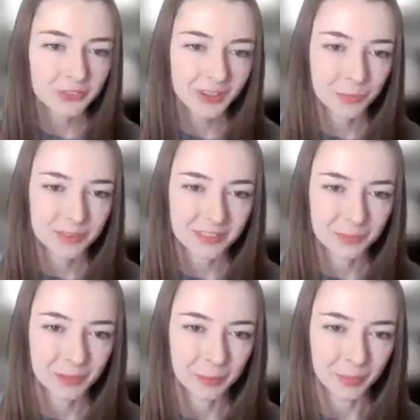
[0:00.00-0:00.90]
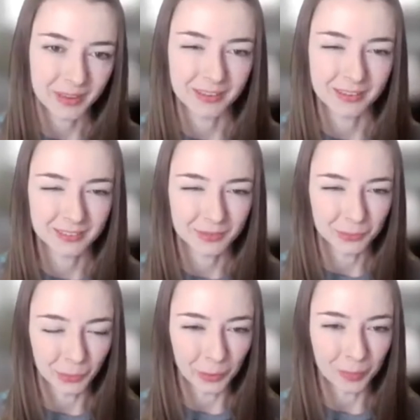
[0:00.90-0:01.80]
say were some of the biggest
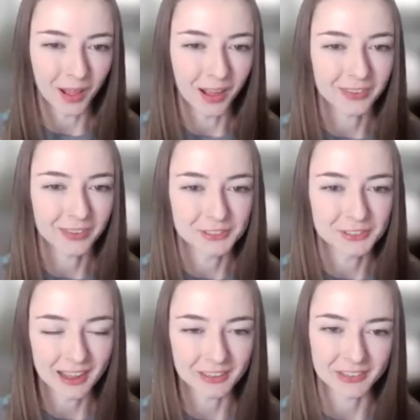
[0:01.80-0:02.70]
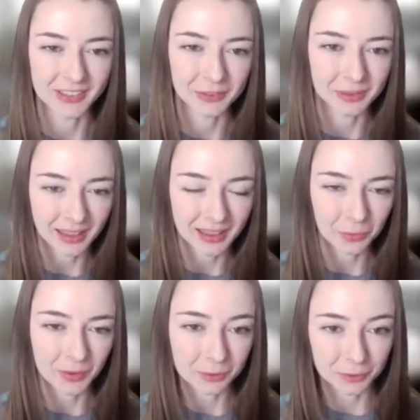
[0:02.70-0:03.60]
roadblocks or challenges that you hit
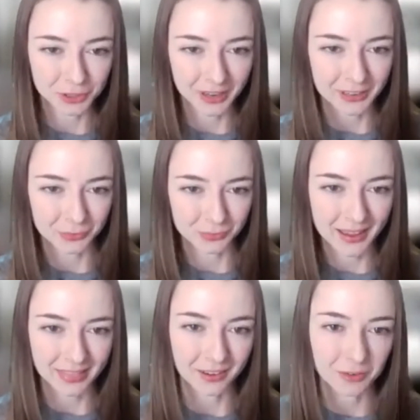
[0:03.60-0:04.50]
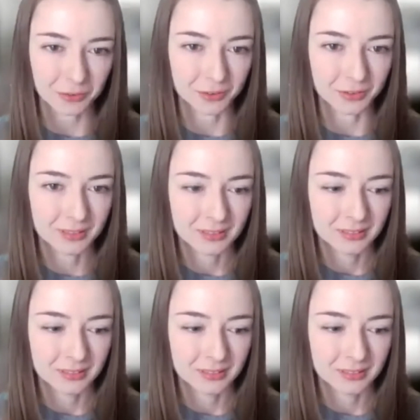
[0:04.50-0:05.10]
when you were trying to write the novel?